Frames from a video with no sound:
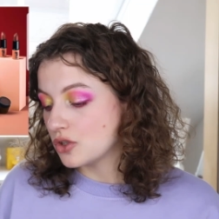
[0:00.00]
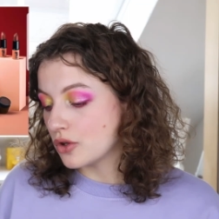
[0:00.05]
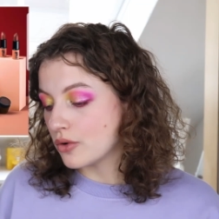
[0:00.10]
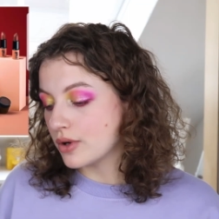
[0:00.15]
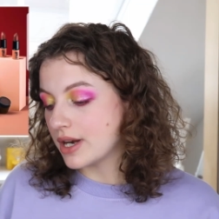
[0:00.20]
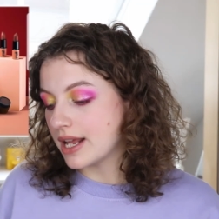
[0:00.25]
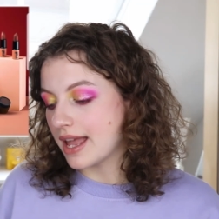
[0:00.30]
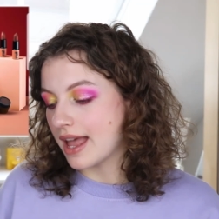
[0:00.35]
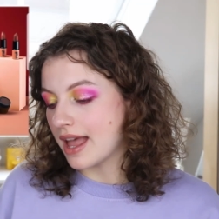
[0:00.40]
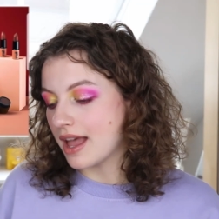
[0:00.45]
So
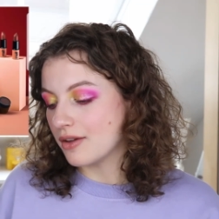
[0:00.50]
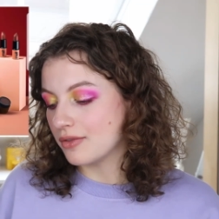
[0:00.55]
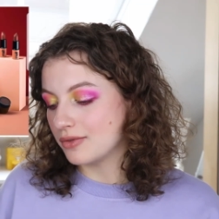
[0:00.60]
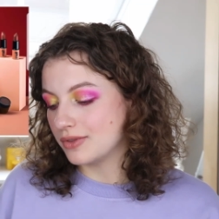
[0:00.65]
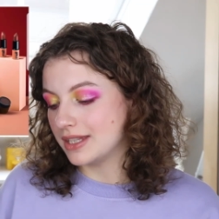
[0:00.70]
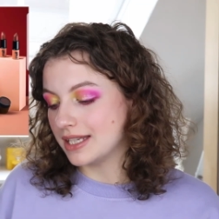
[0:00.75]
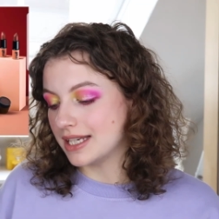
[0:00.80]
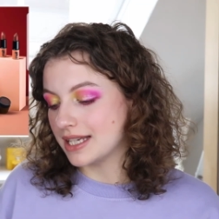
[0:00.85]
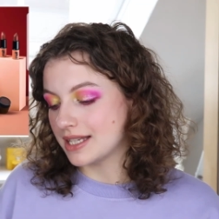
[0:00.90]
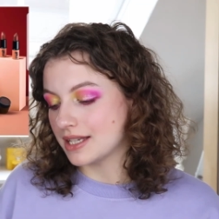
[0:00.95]
they
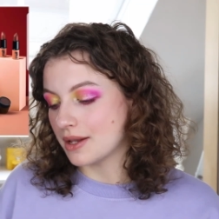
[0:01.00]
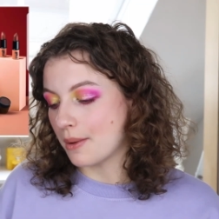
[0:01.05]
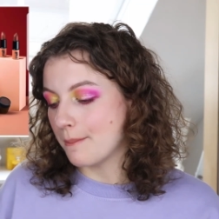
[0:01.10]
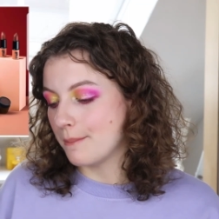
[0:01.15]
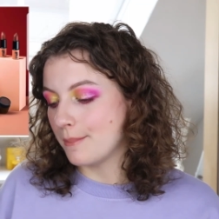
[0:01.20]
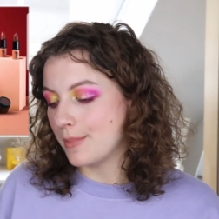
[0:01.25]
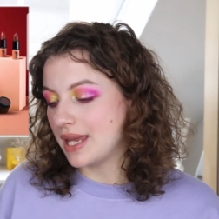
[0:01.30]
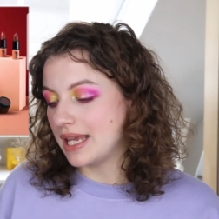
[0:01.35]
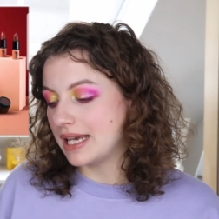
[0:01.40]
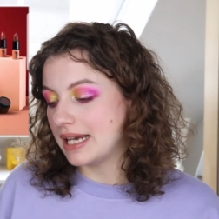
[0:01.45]
have this
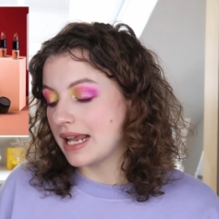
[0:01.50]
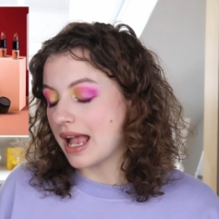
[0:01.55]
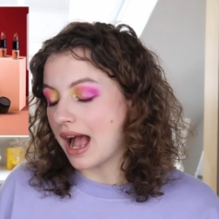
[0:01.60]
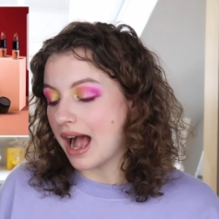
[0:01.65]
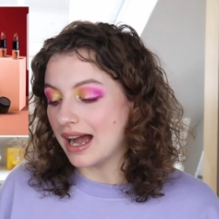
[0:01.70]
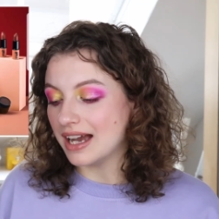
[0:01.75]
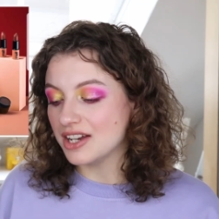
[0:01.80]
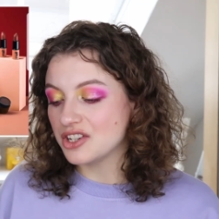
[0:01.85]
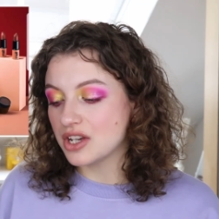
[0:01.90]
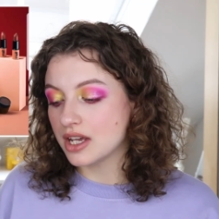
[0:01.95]
mini
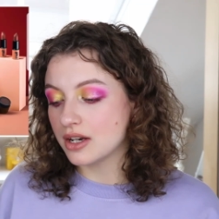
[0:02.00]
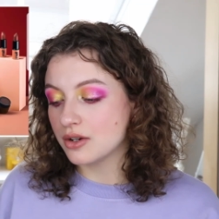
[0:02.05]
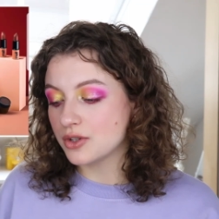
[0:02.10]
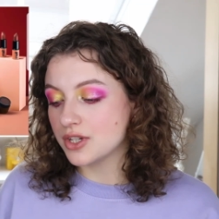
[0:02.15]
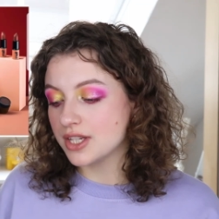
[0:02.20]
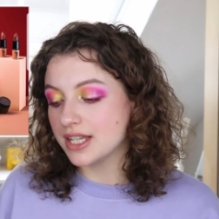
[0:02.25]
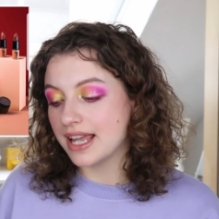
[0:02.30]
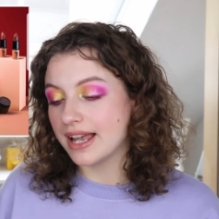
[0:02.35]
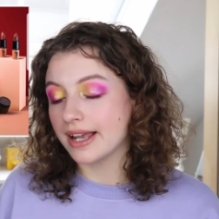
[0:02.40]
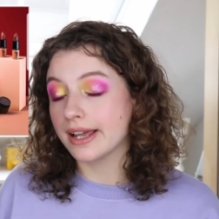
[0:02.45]
eyeshadow
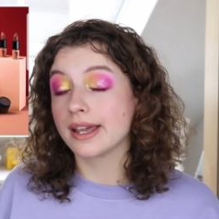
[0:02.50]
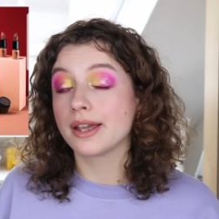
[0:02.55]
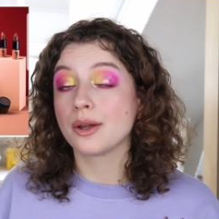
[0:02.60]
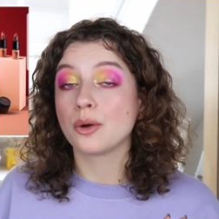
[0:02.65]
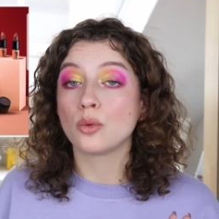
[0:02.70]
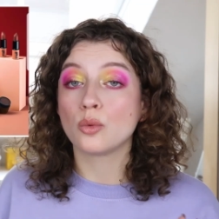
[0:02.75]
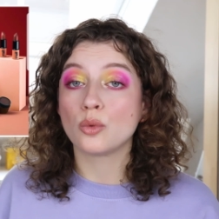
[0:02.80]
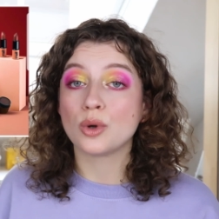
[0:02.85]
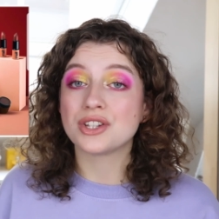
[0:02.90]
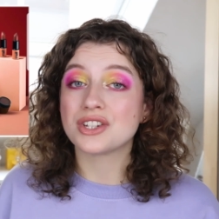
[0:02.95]
stack
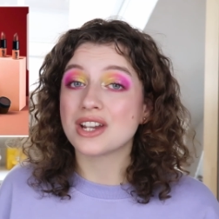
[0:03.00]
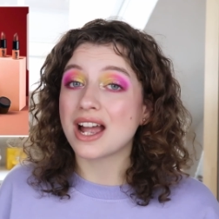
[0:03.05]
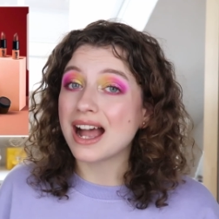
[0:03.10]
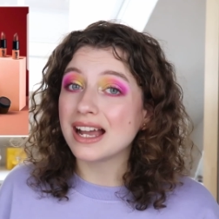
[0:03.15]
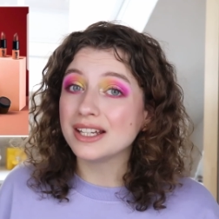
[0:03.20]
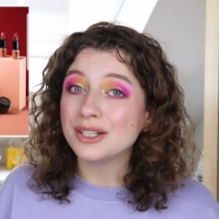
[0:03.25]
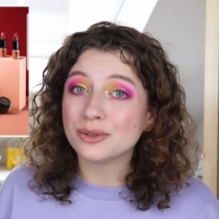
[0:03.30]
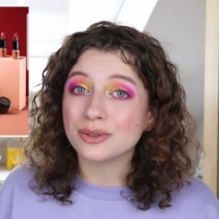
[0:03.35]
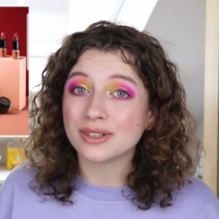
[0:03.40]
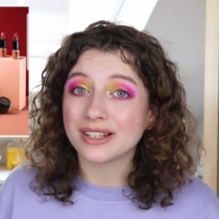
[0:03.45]
which
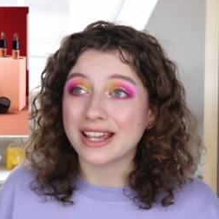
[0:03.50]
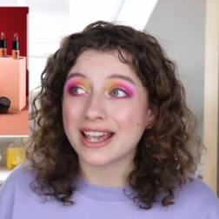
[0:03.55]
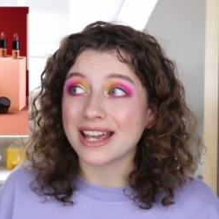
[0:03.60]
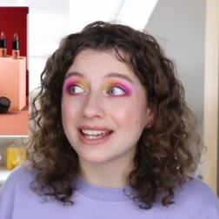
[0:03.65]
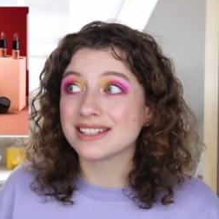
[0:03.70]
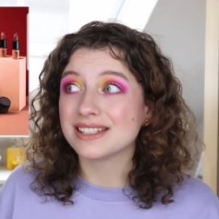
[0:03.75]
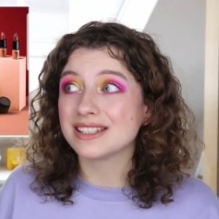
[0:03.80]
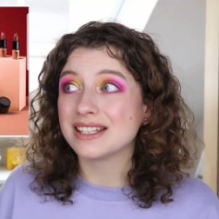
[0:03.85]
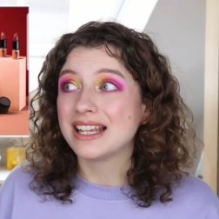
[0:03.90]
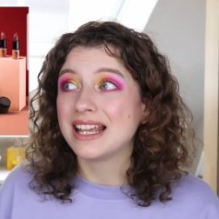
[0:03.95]
I don't
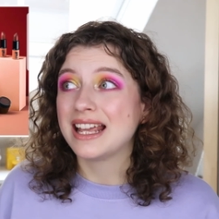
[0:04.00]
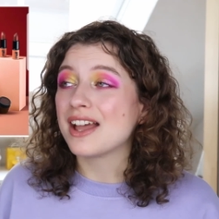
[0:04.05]
get.